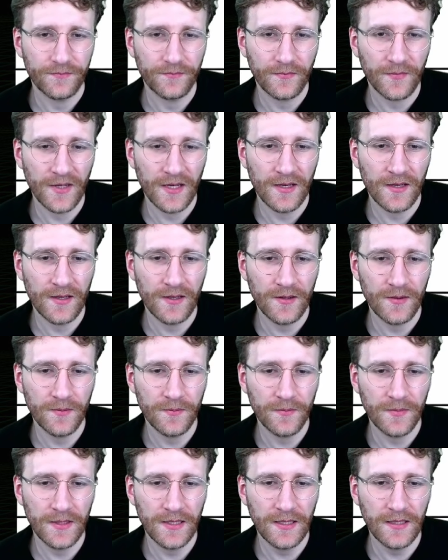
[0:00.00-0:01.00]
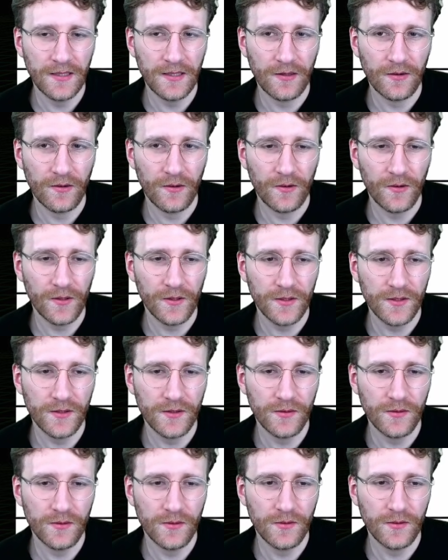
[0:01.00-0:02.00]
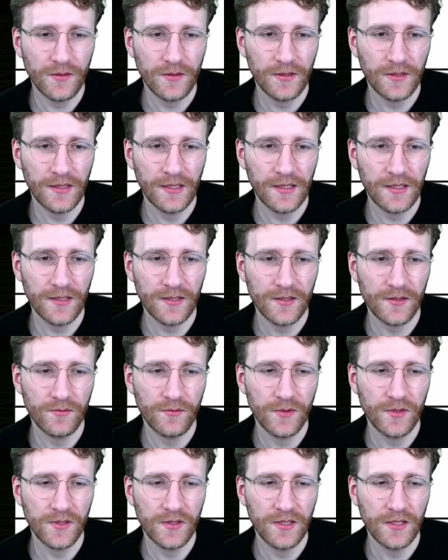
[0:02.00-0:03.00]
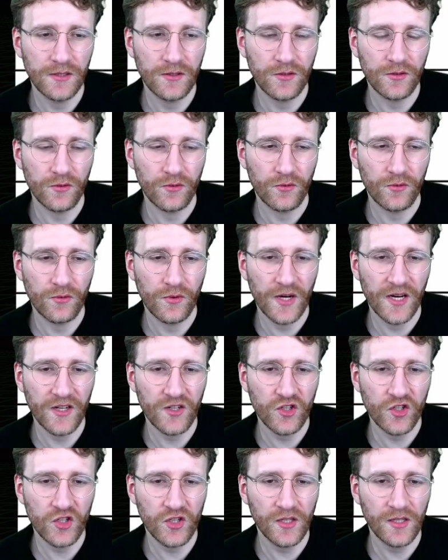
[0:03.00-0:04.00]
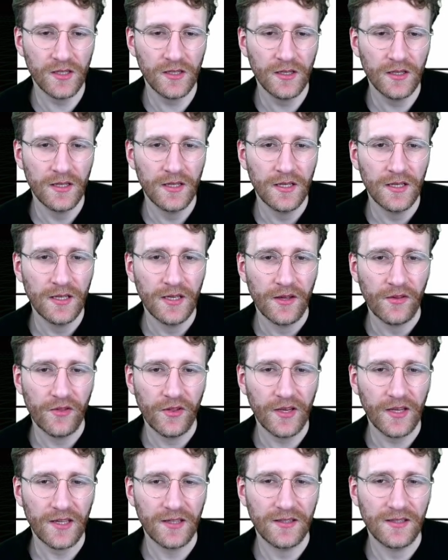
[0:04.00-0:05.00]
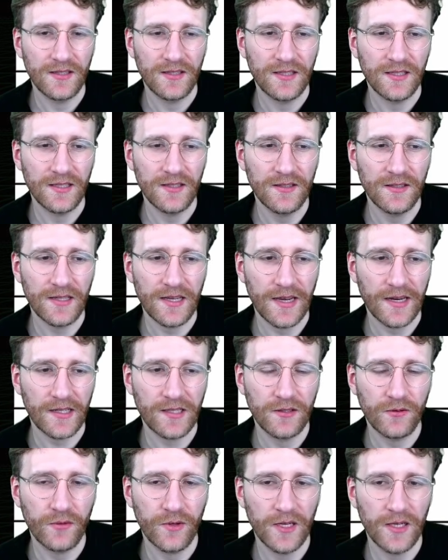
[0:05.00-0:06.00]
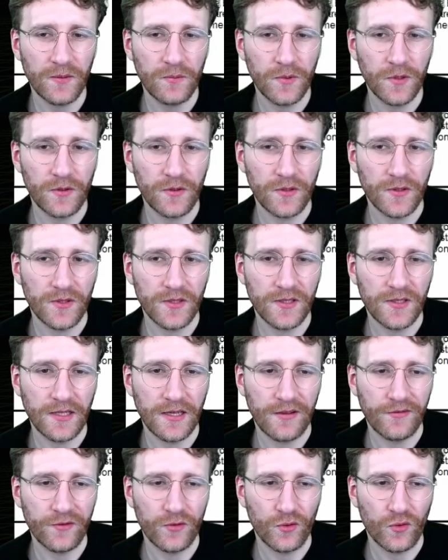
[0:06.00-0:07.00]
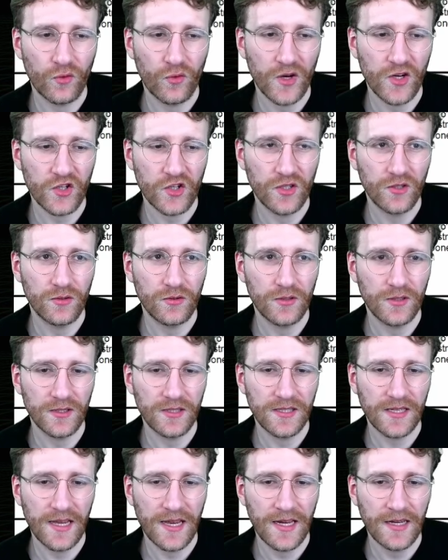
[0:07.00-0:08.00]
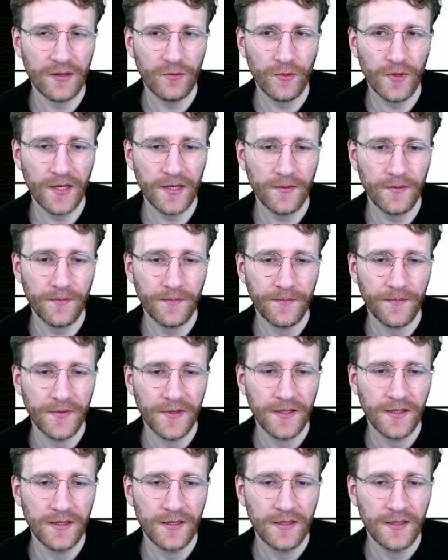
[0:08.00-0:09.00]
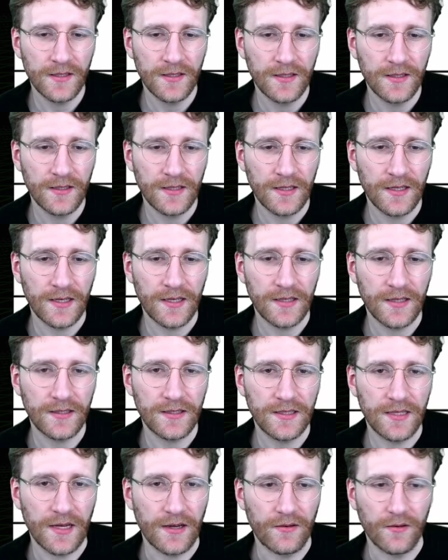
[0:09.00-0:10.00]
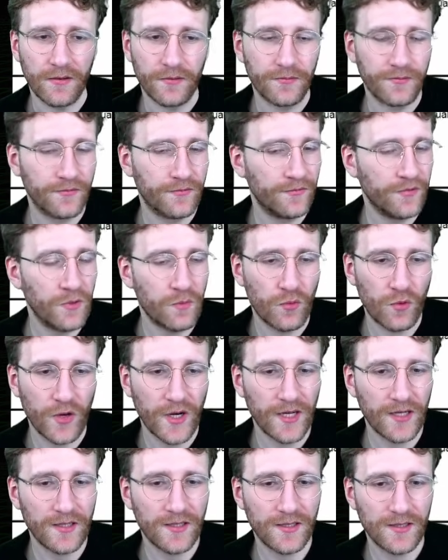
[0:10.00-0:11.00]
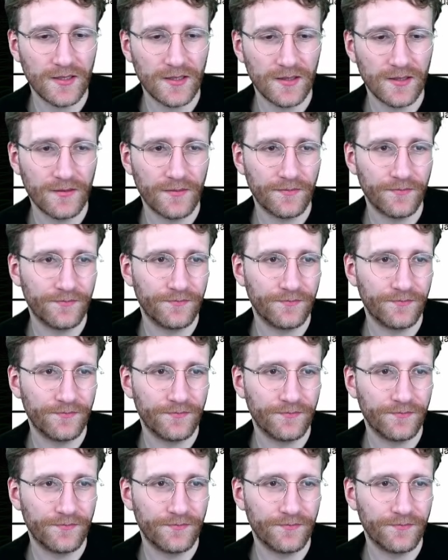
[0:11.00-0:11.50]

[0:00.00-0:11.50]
Here they also hit us with the Torrential. I think I didn't activate because they have to crash into this anyway. And yeah, we bricked.